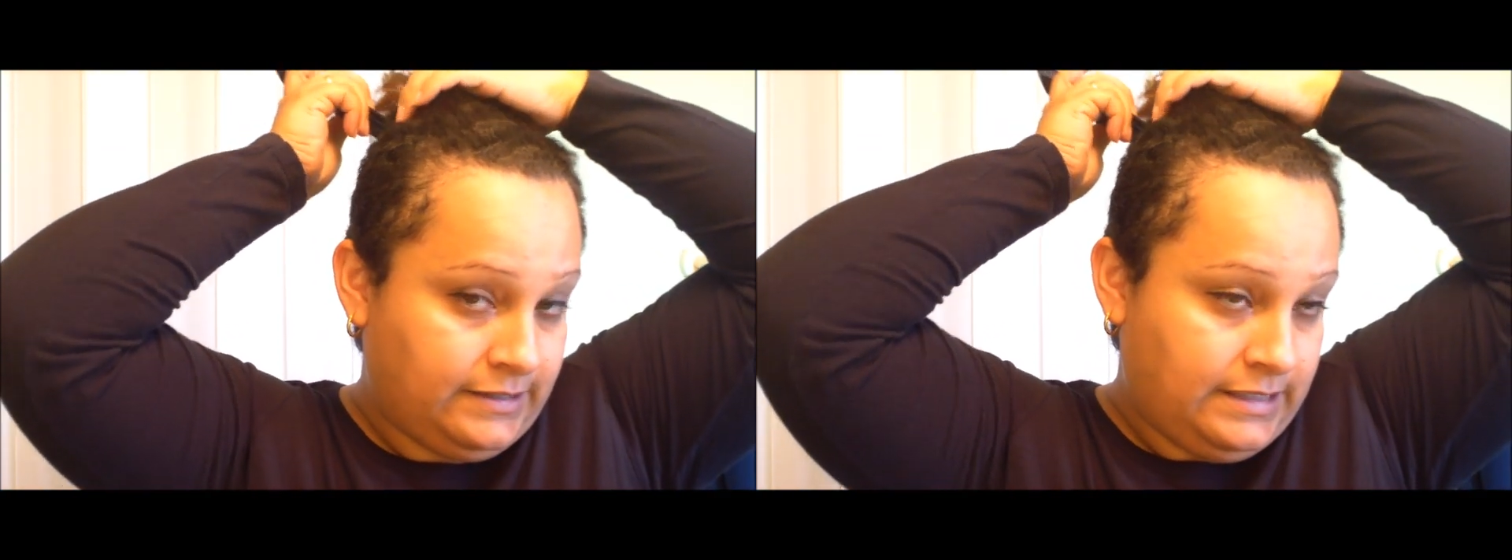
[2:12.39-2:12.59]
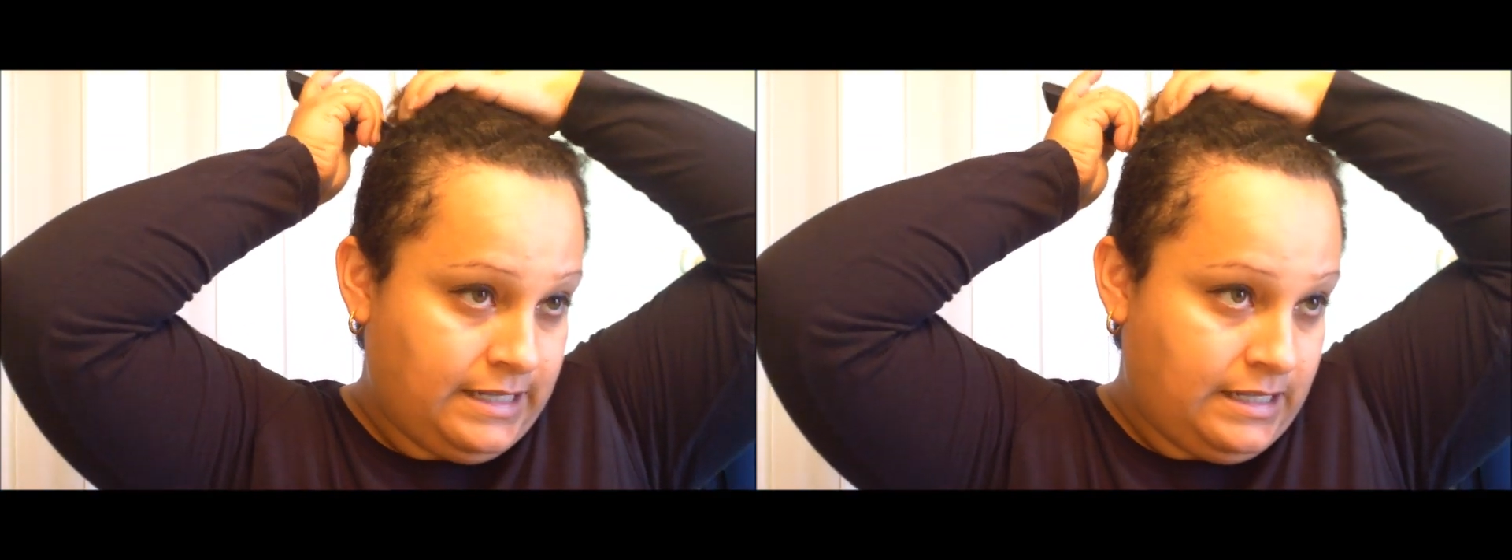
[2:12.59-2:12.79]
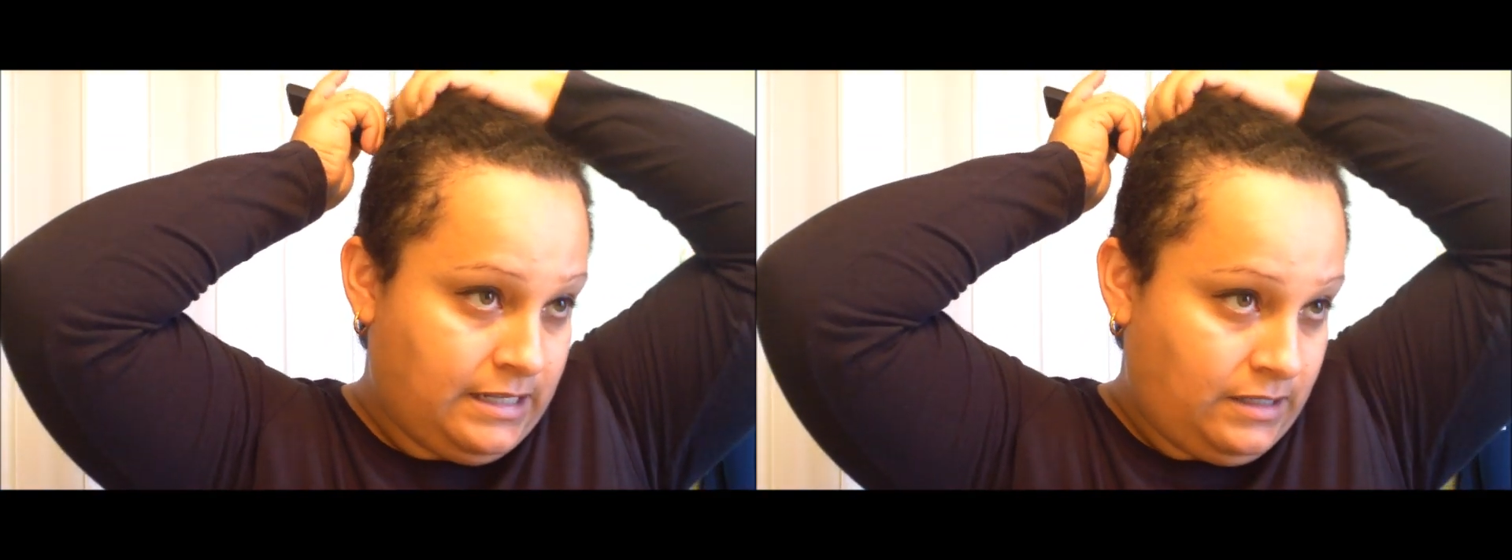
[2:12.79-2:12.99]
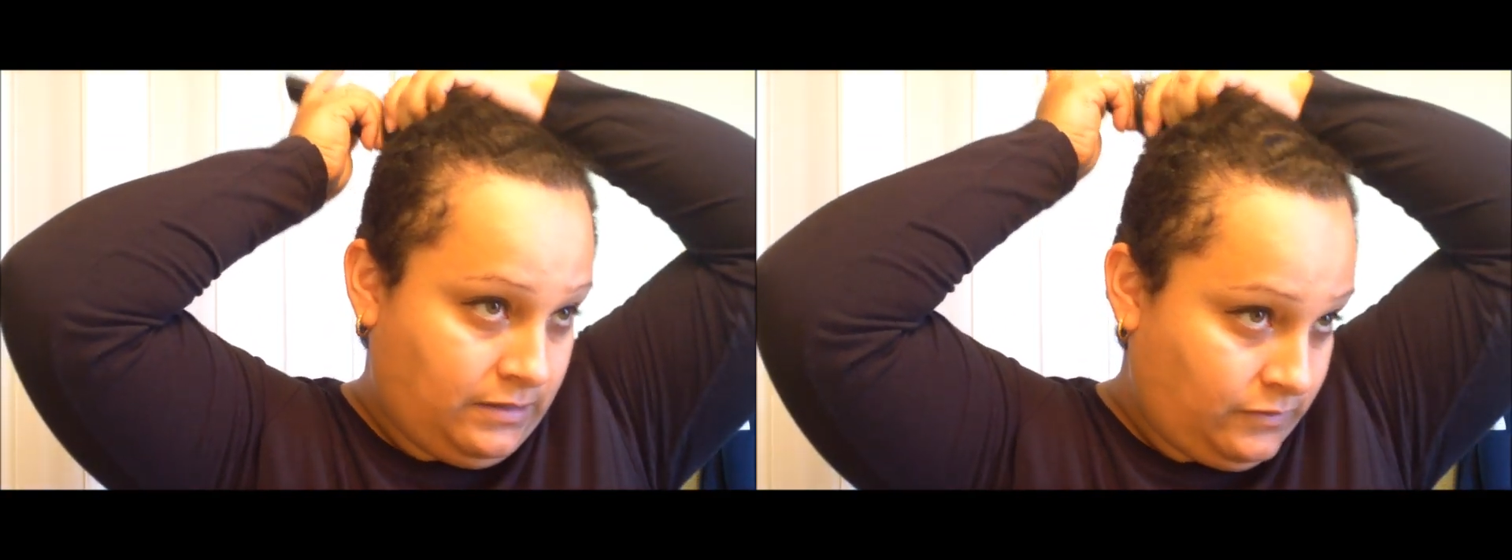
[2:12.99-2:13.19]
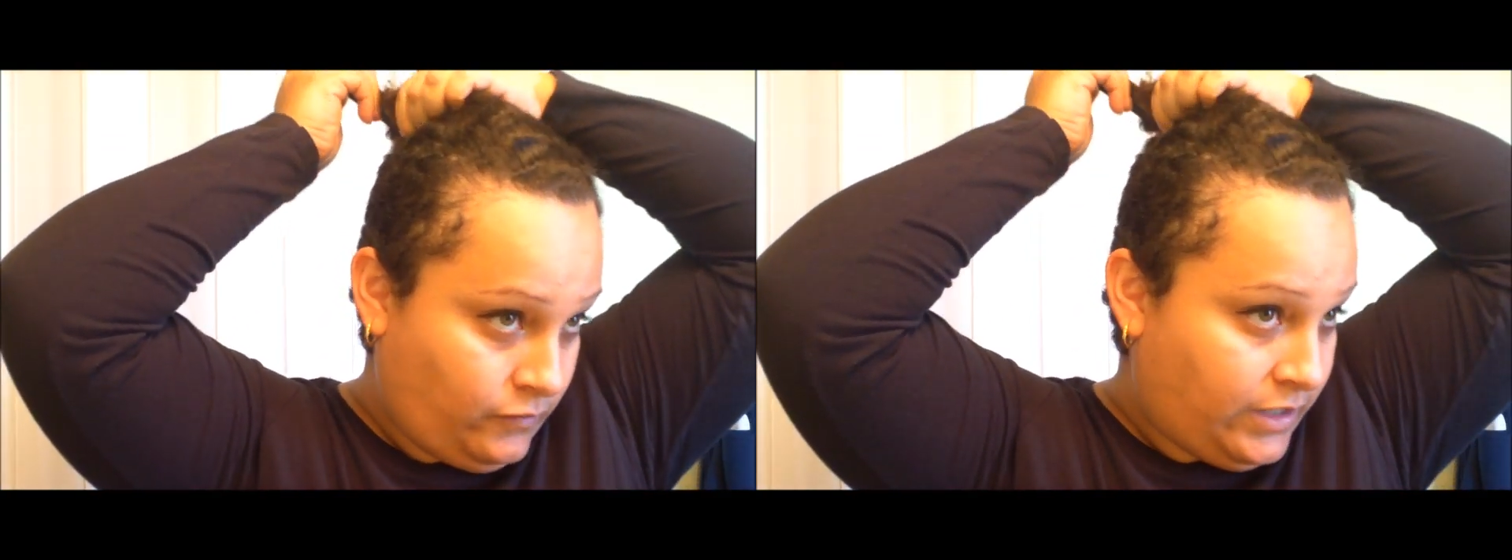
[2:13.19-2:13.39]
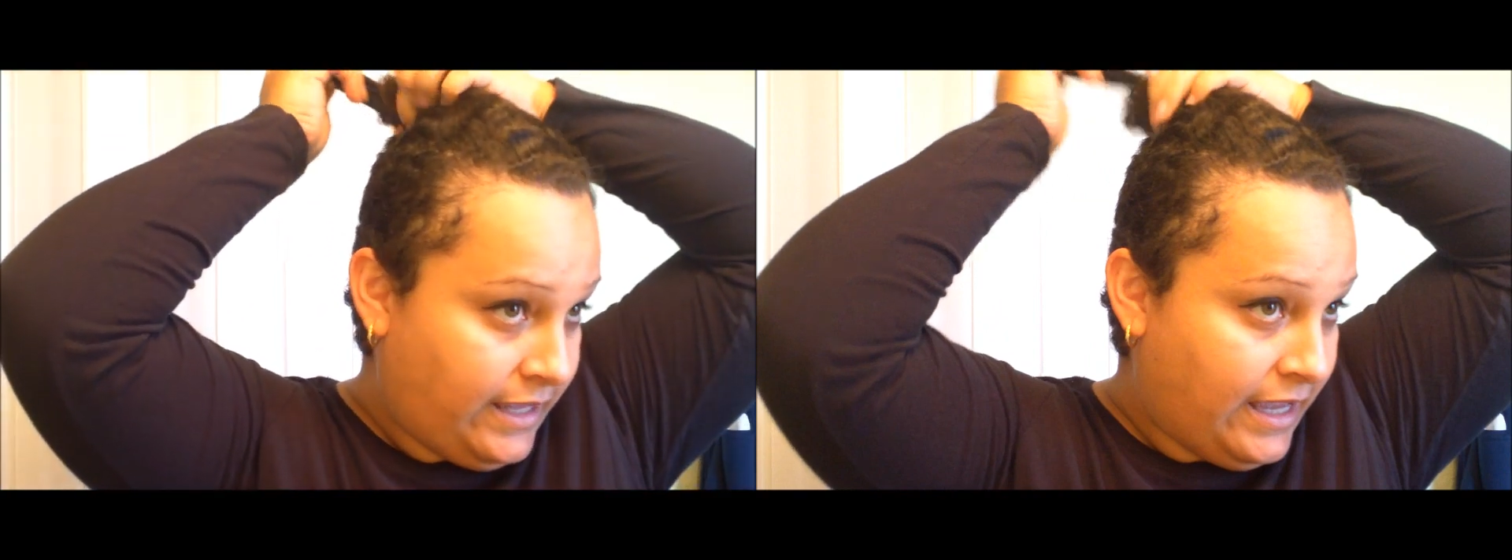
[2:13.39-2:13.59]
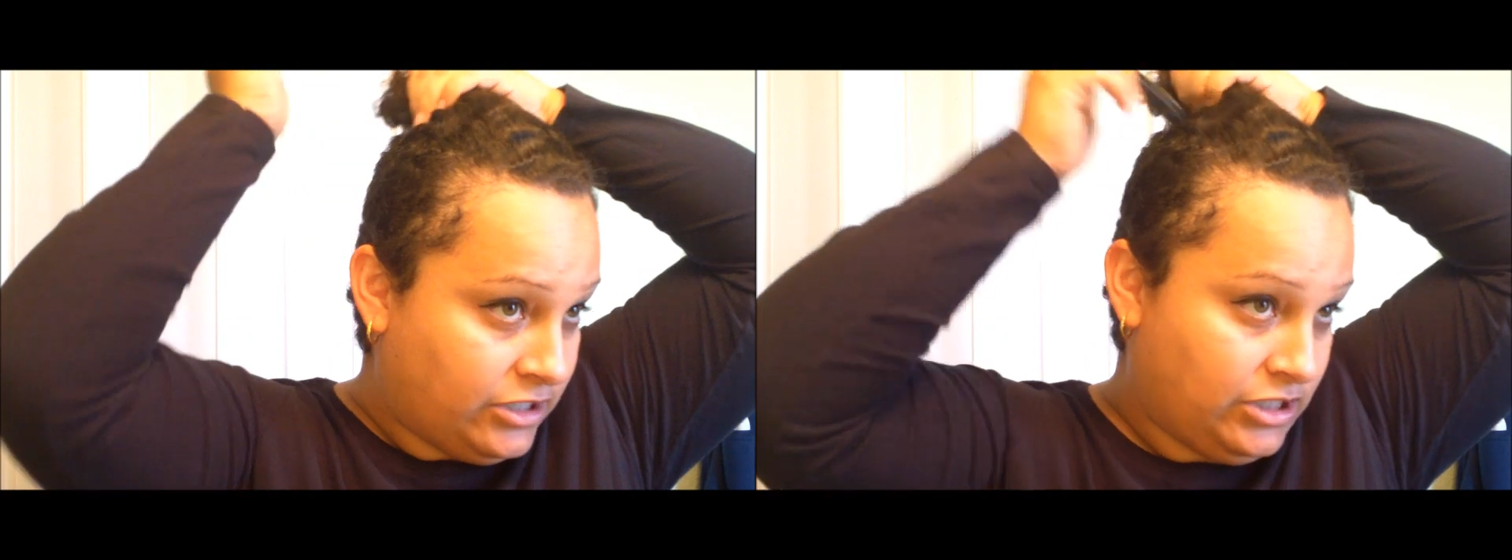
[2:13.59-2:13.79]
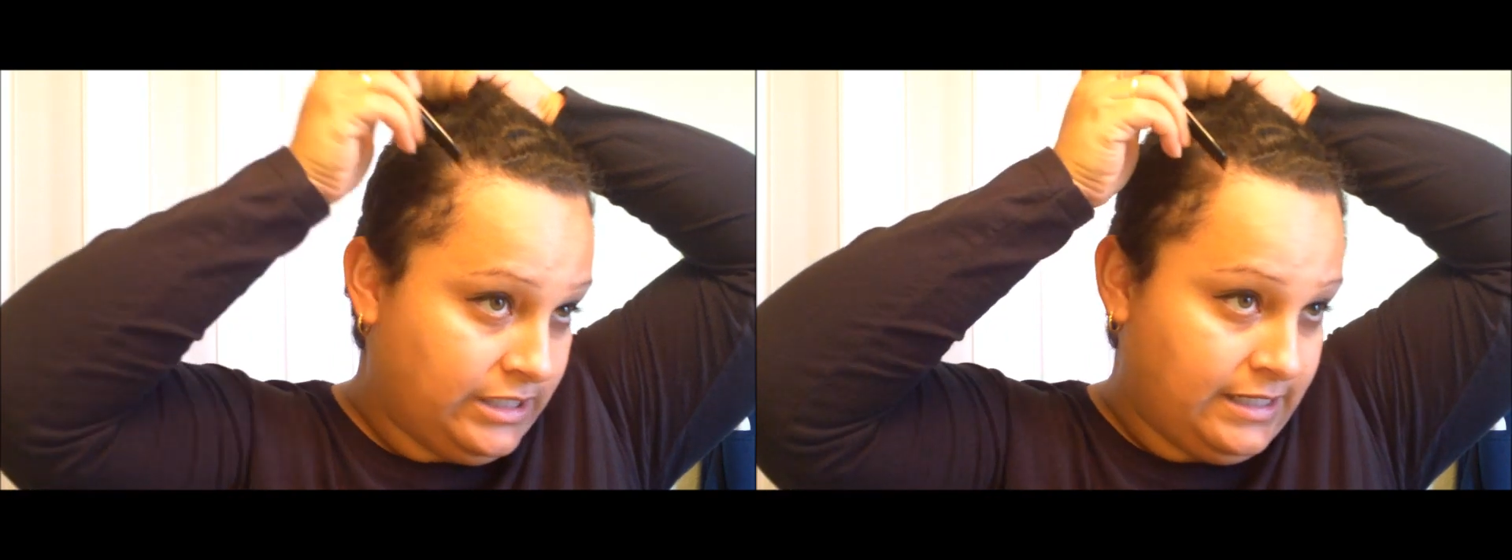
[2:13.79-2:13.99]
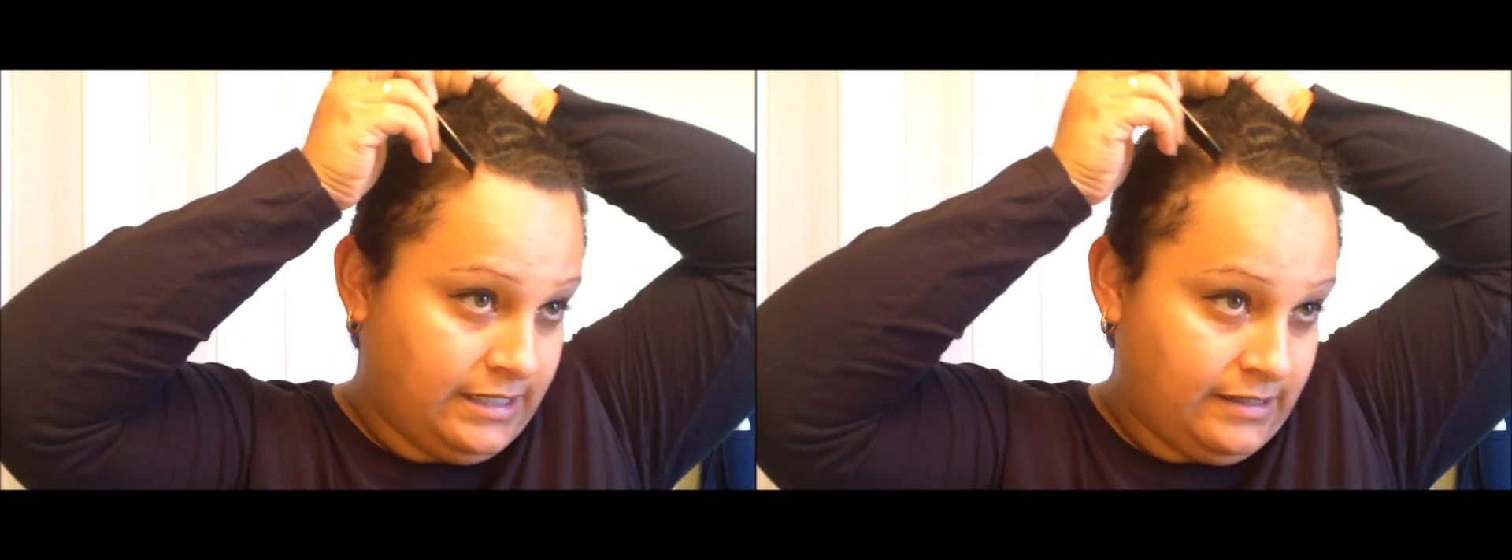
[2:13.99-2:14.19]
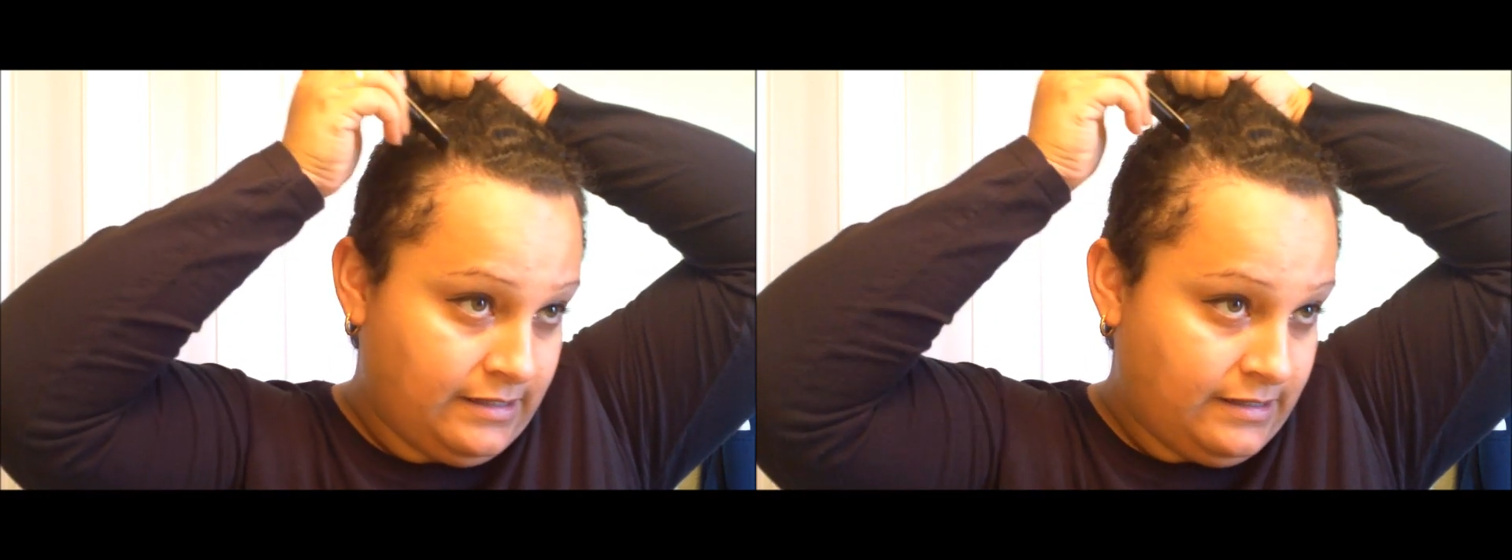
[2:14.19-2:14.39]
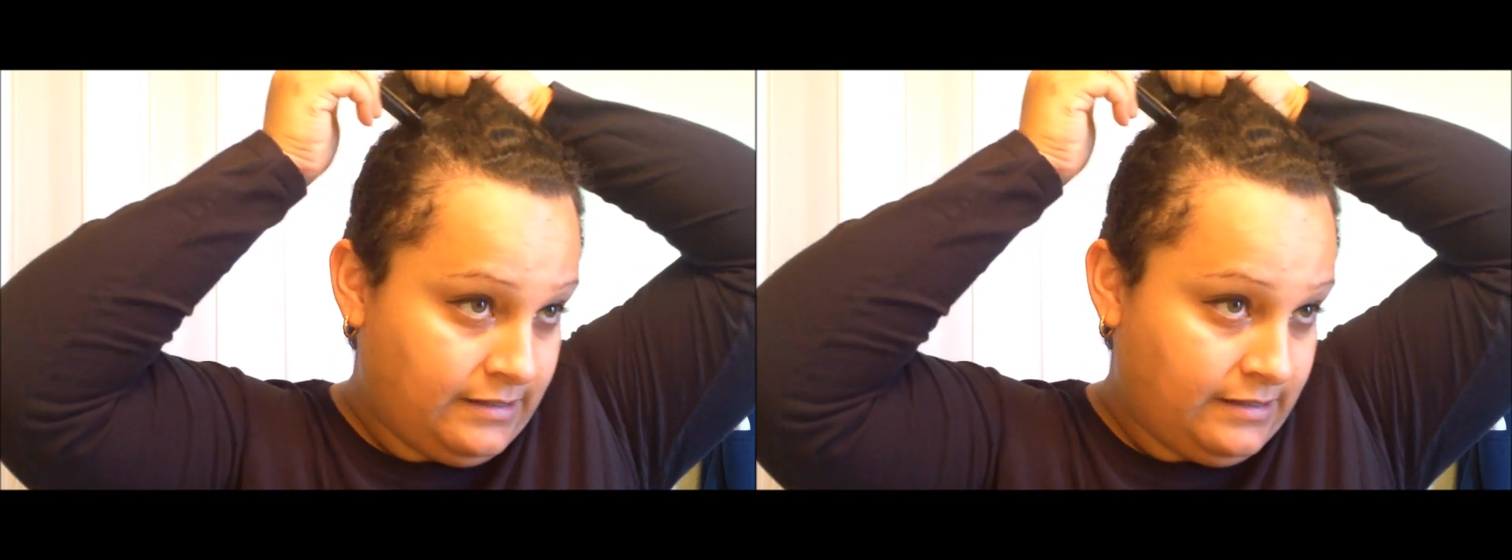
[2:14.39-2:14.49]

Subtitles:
see what I actually